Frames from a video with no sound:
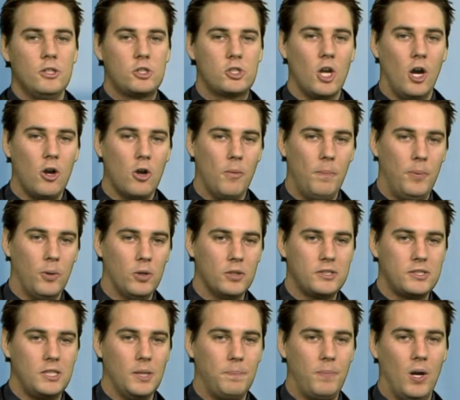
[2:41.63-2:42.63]
Chicago Bulls
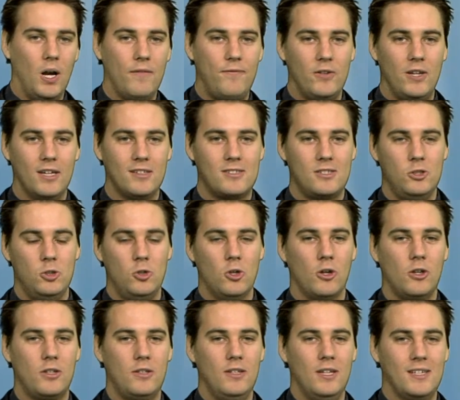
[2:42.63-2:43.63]
tip off against New
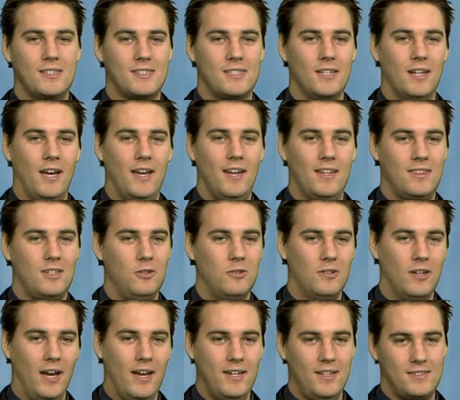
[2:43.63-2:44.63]
York Knicks tonight at the
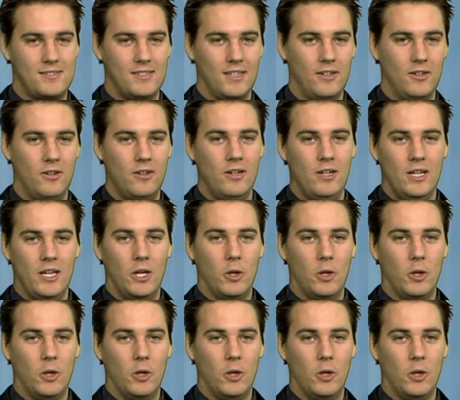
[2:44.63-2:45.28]
United Center.